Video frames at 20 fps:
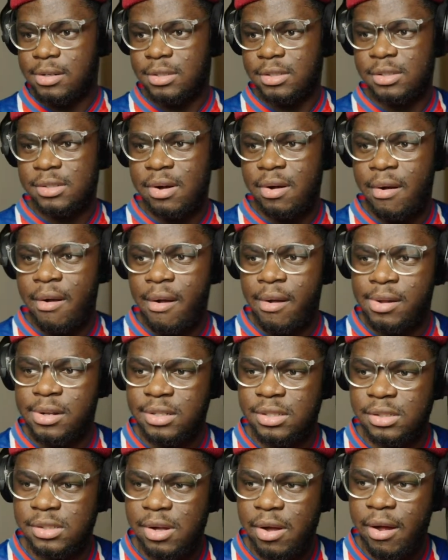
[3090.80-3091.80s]
5
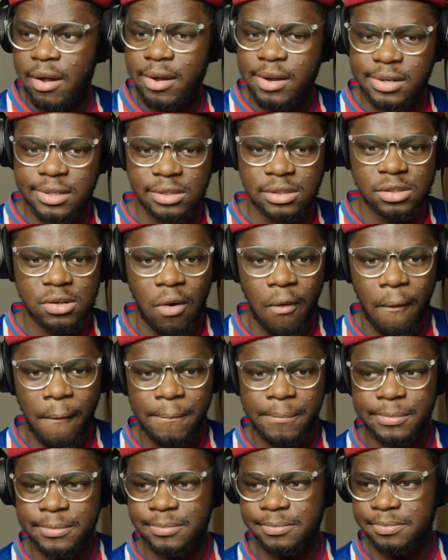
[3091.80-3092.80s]
meetings of the clubs
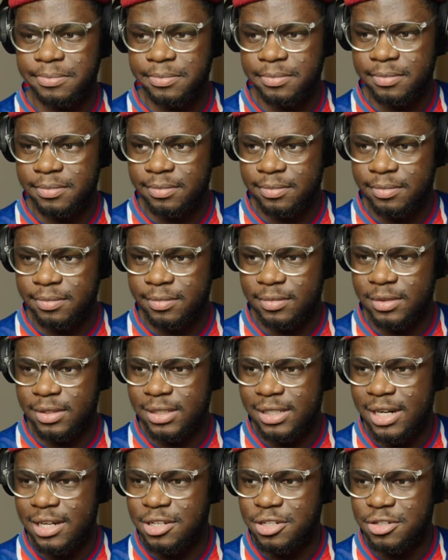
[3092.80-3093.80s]
in Ligue 1.
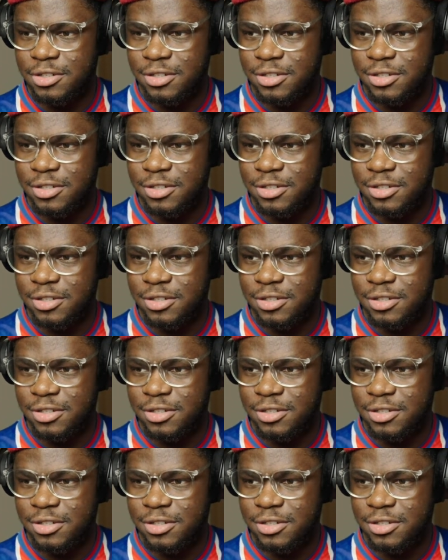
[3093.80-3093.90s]
PSG